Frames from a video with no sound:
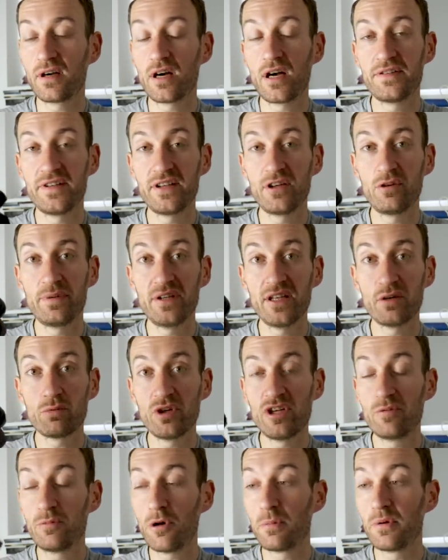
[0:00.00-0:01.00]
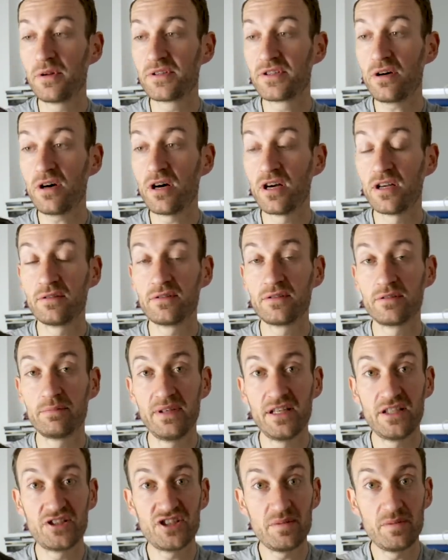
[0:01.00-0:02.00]
I think it would be a really popular tyre.
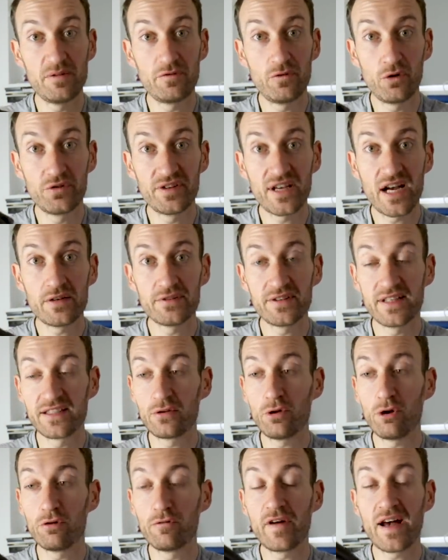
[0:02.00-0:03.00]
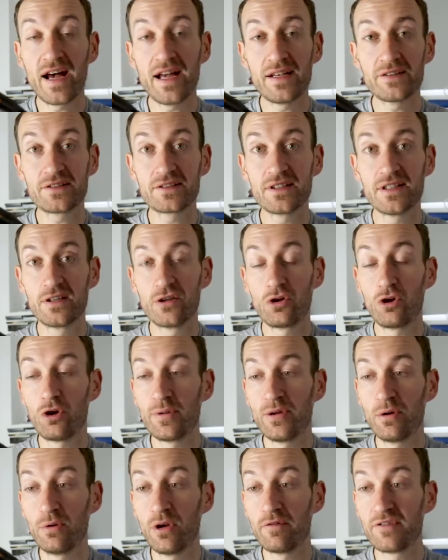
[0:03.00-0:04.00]
I mean, the GP4000 has a lot of fans, a lot
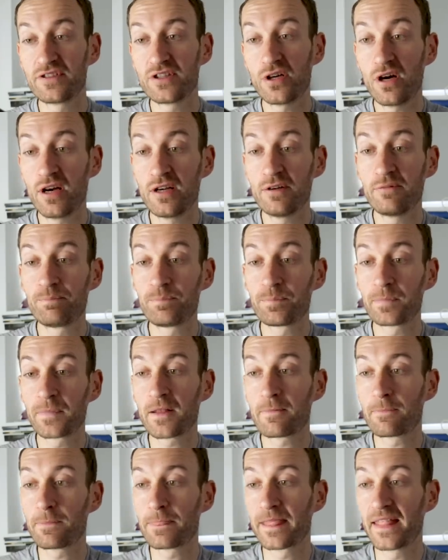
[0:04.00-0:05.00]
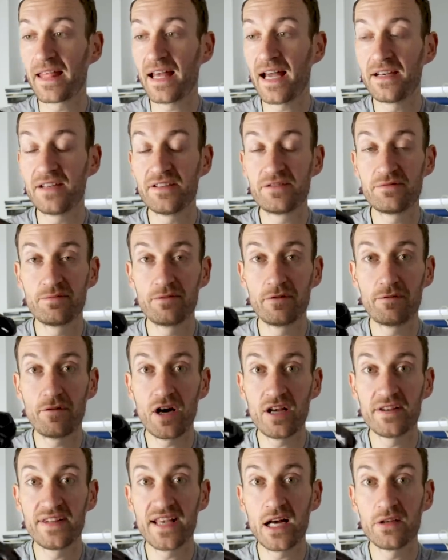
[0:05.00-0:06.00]
of people love the tyre, and the
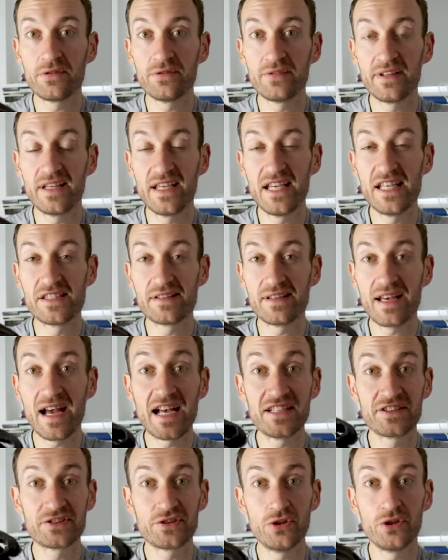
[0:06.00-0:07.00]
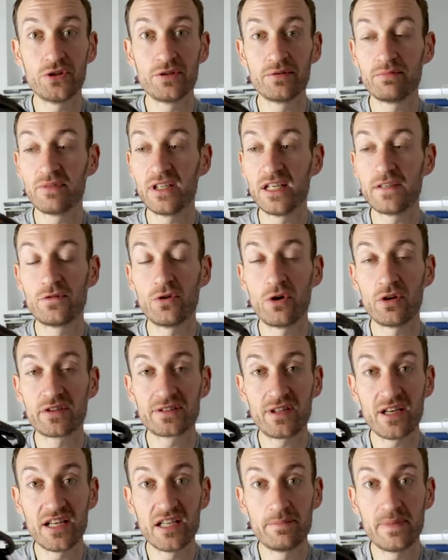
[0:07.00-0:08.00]
5000 is as good, if not
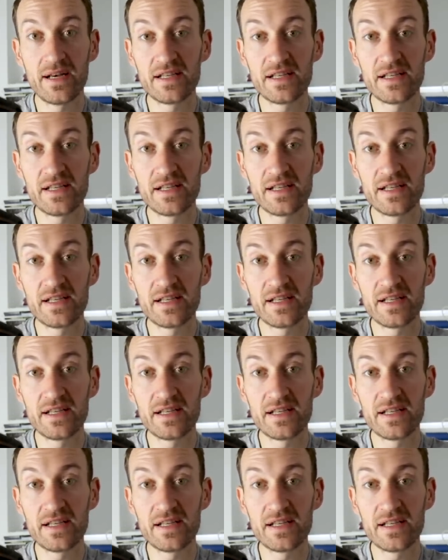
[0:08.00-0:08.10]
slightly